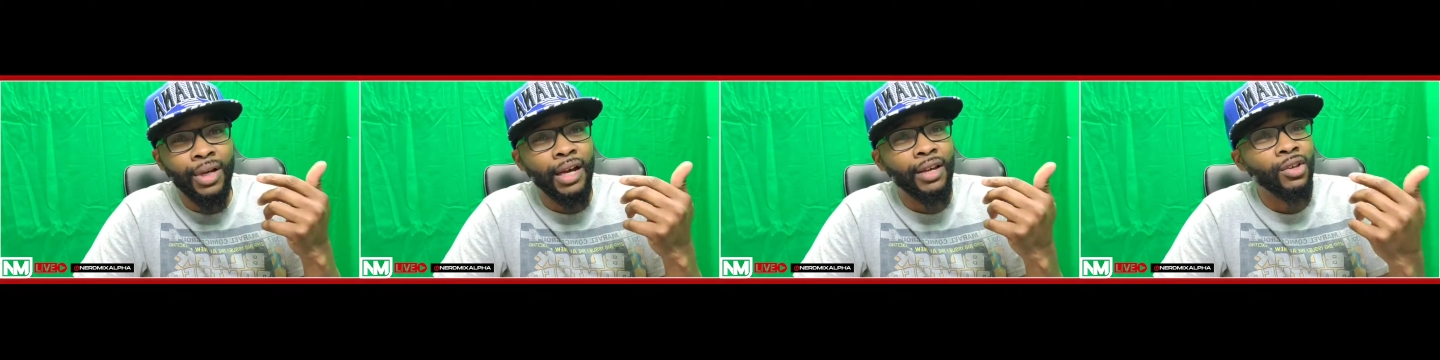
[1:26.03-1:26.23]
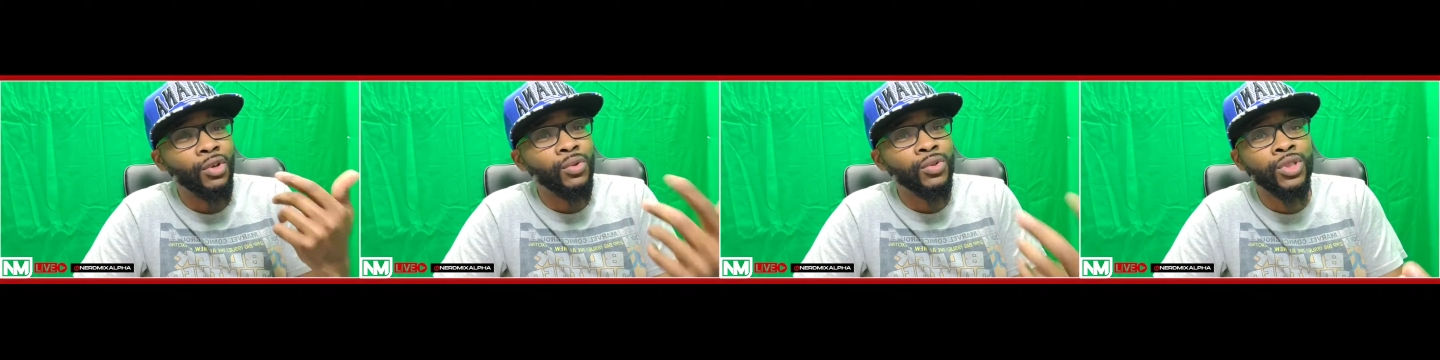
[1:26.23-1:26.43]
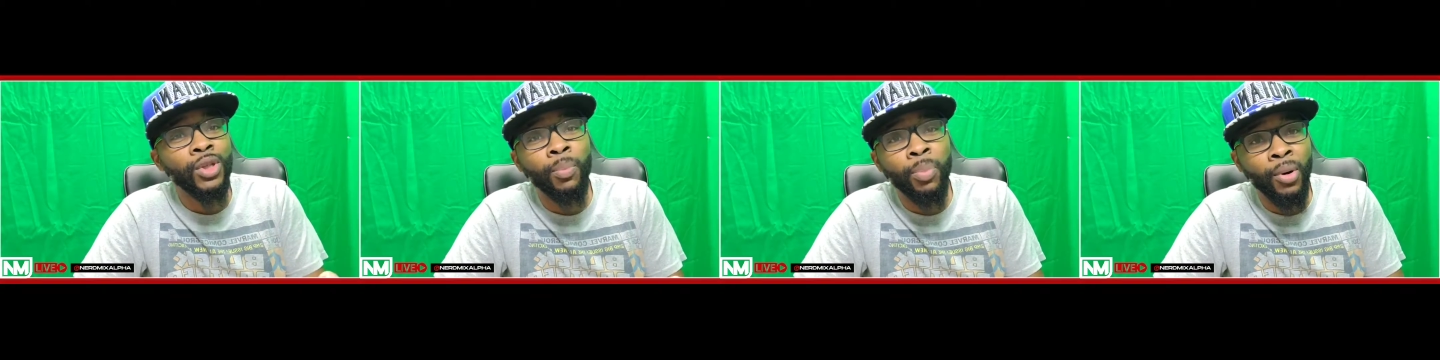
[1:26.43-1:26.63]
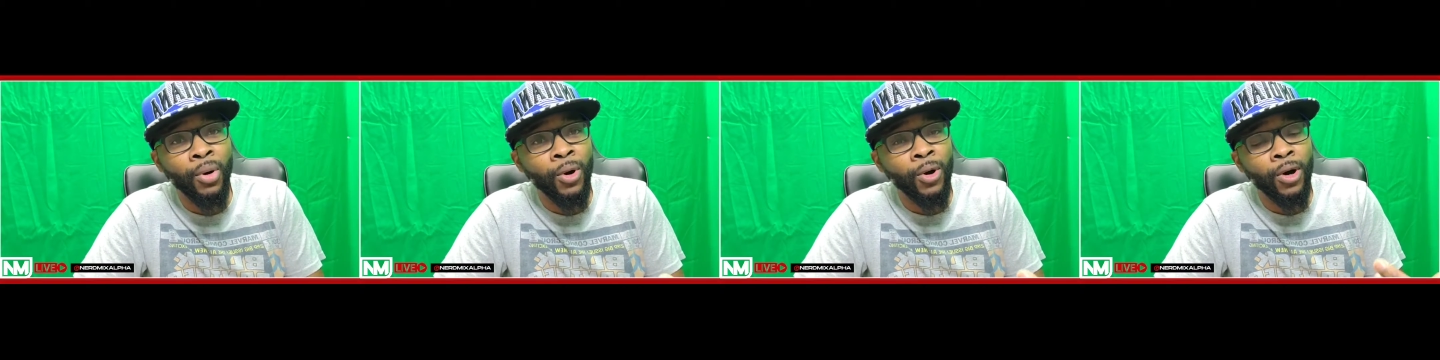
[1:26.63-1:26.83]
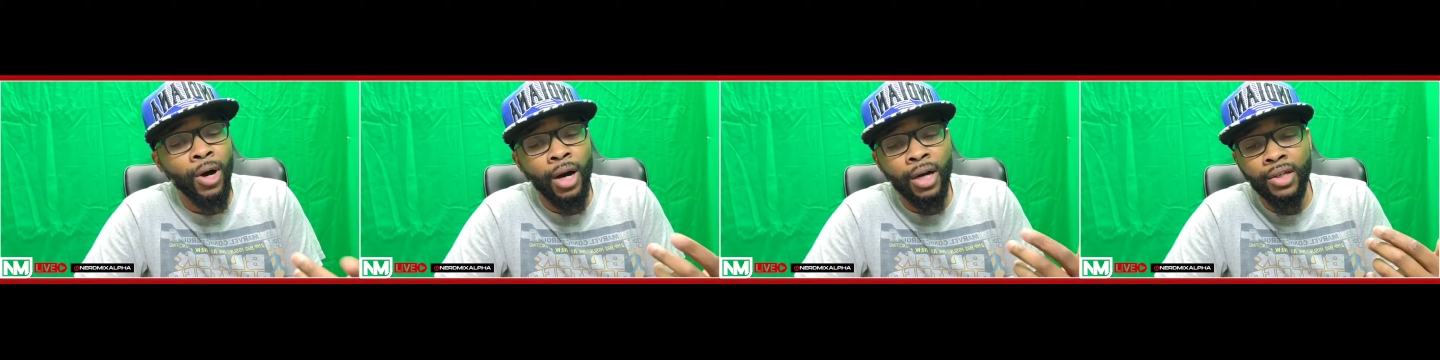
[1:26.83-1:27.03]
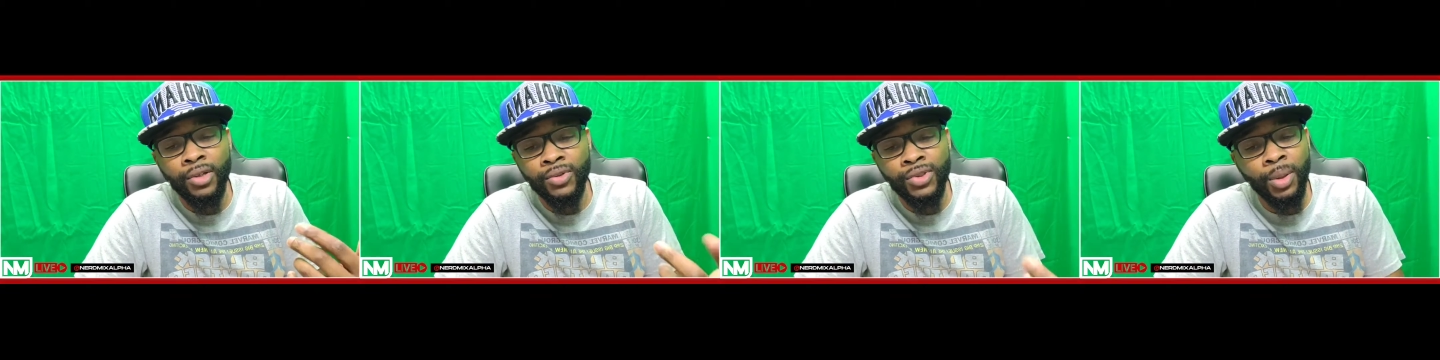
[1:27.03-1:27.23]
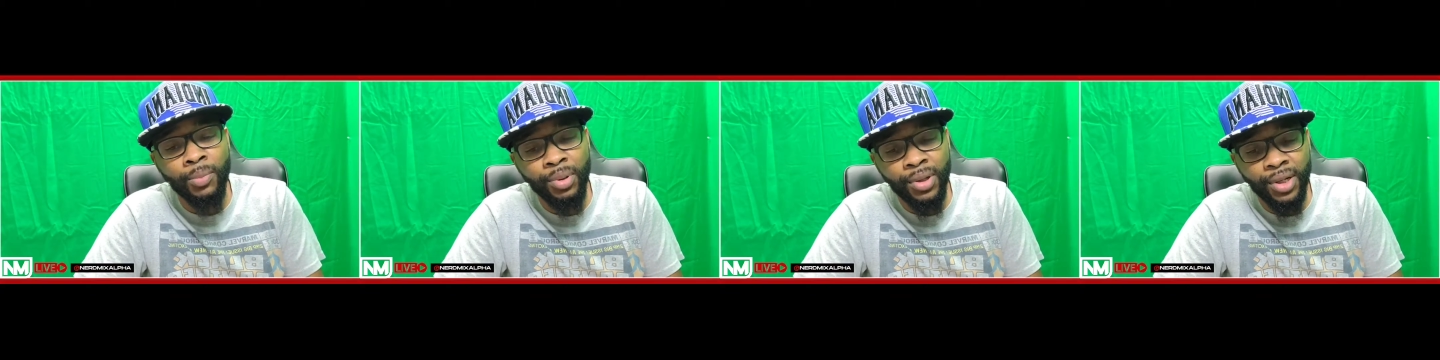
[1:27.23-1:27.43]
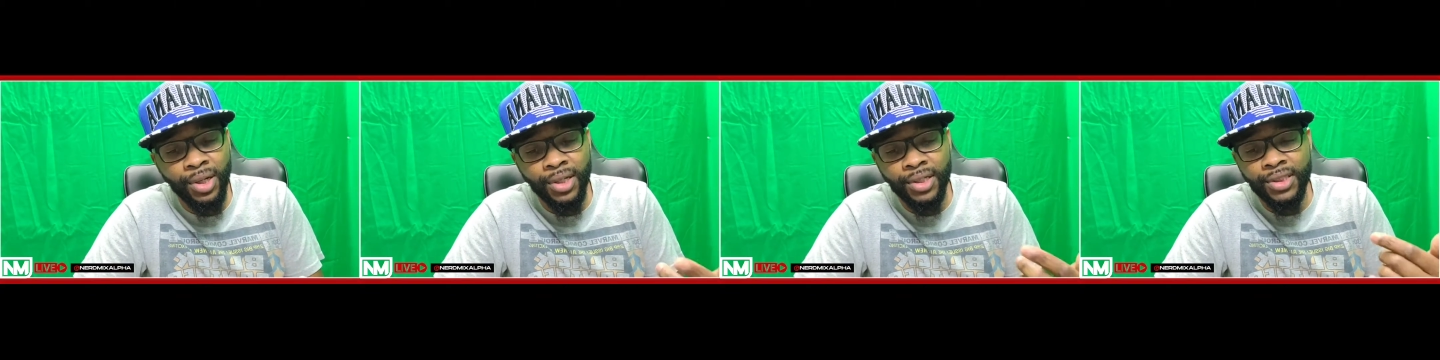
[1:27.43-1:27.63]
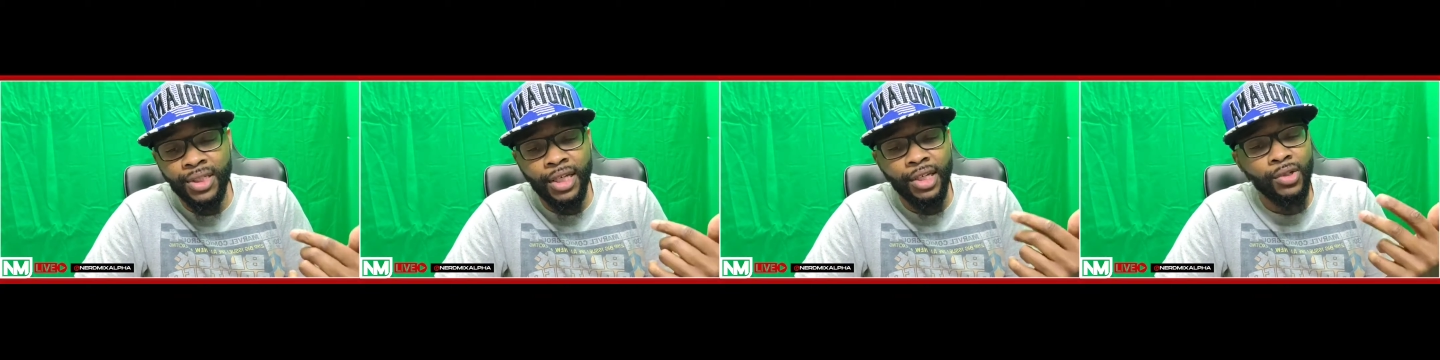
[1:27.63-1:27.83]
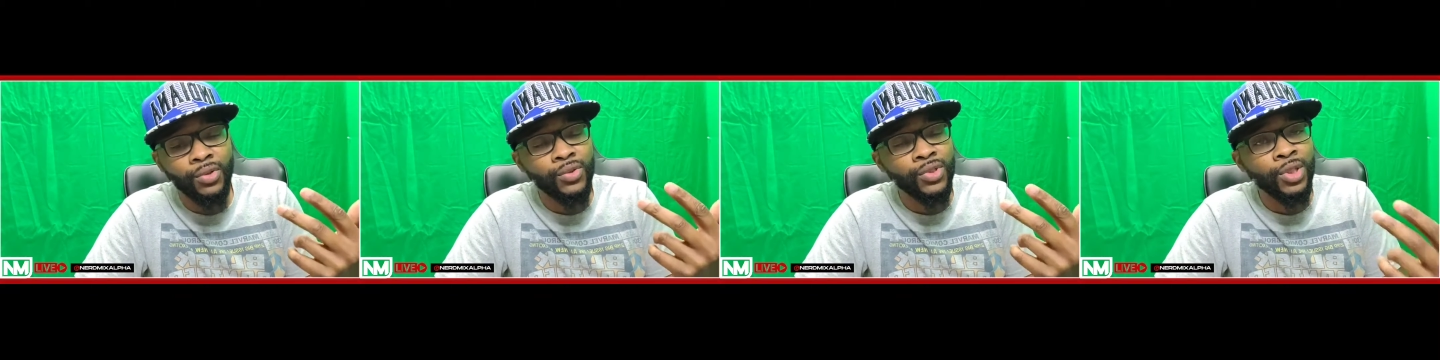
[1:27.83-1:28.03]
I use the pluses,
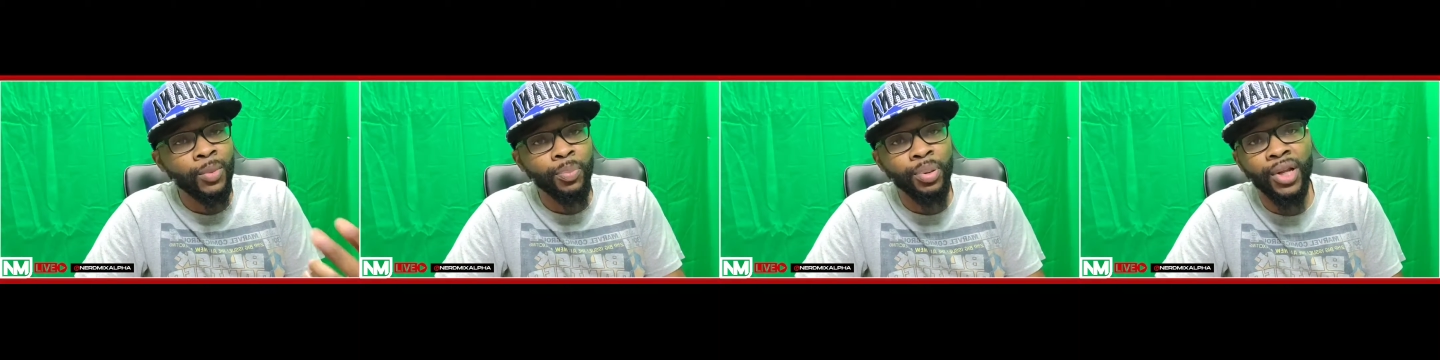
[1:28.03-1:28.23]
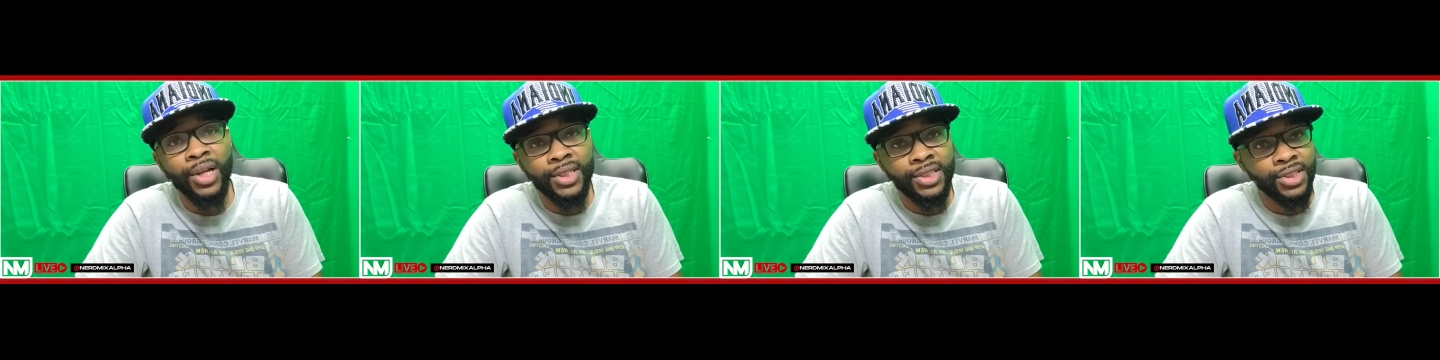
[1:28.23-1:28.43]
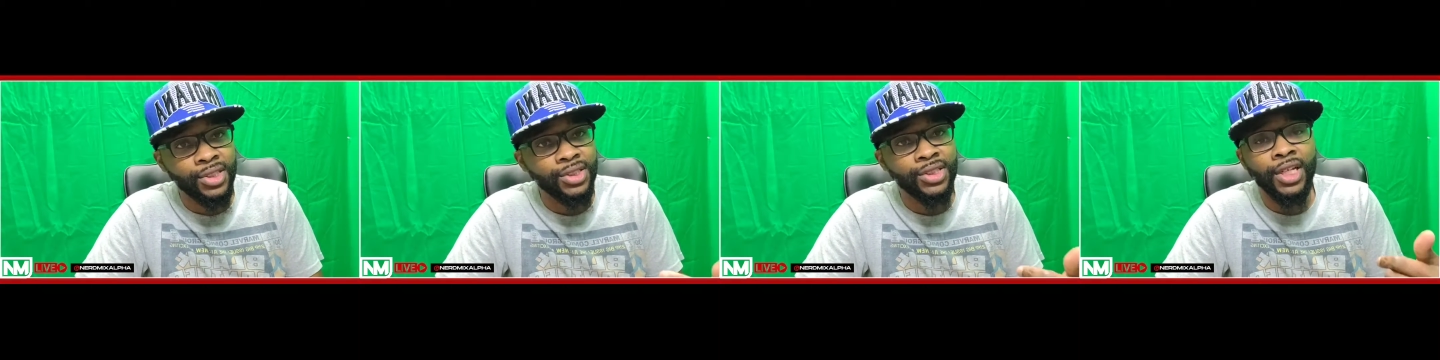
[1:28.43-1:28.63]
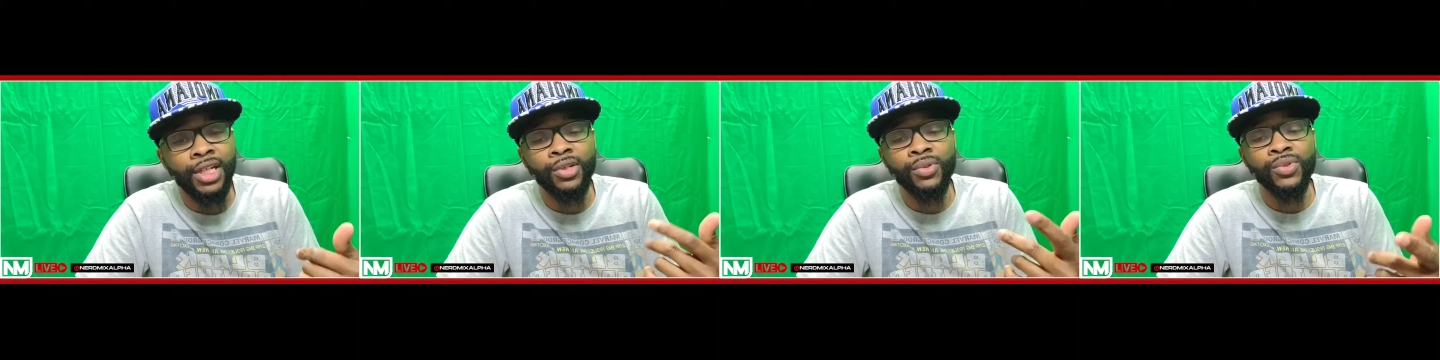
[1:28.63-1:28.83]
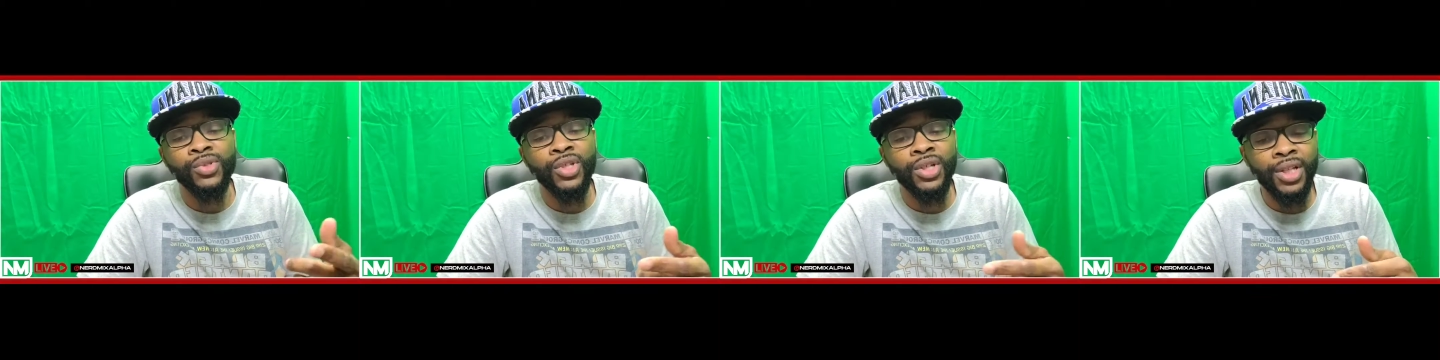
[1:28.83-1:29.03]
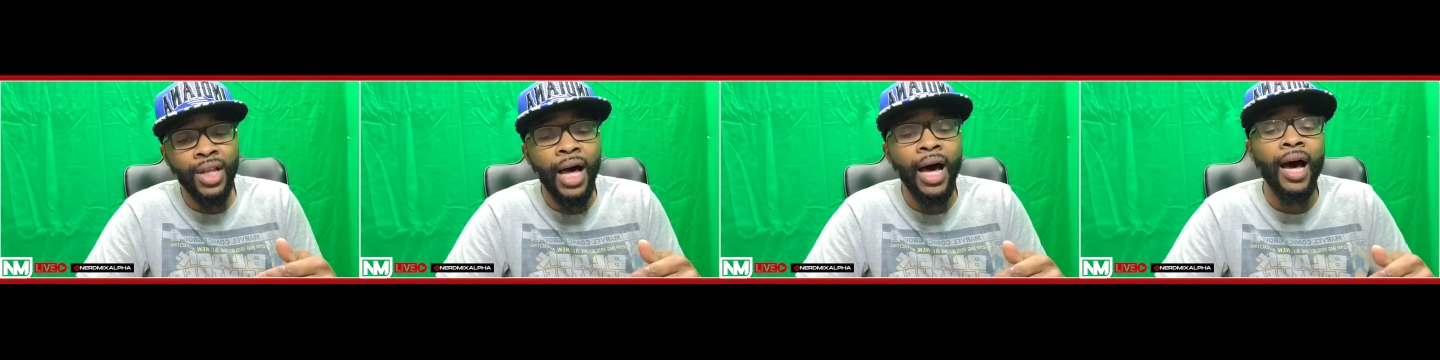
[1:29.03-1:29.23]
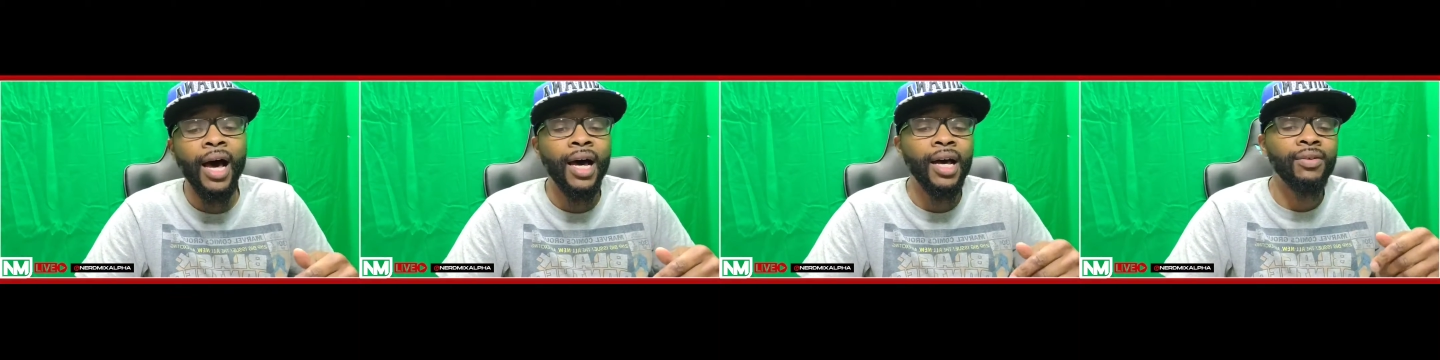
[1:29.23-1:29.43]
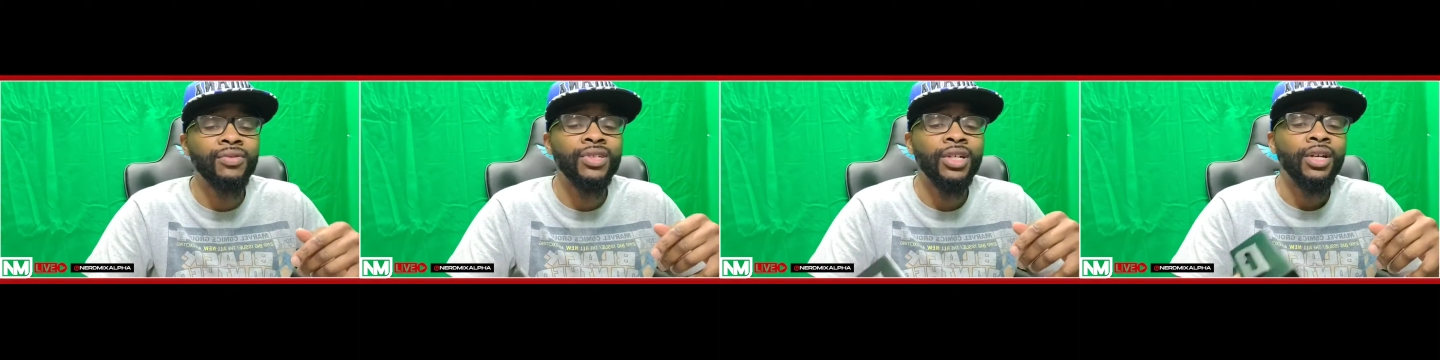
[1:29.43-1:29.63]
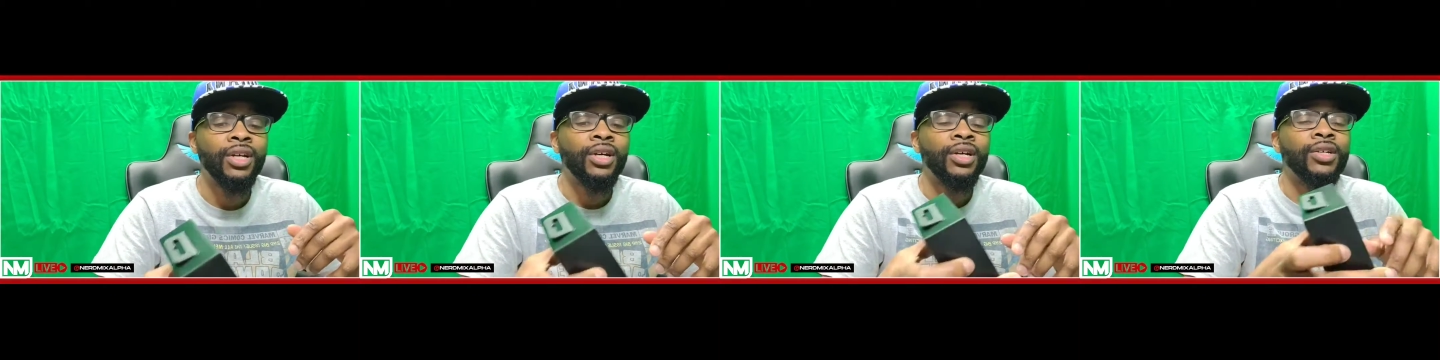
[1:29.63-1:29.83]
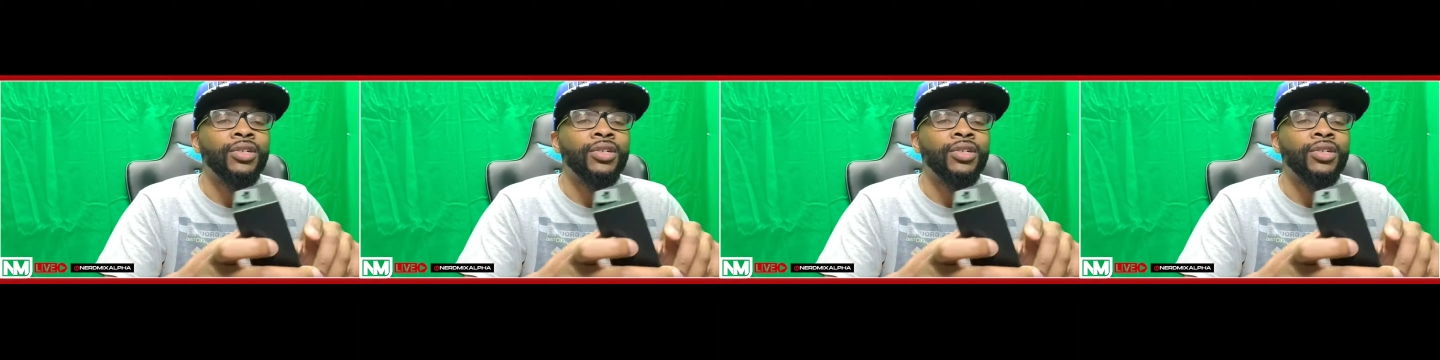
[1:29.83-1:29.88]
I use the lives.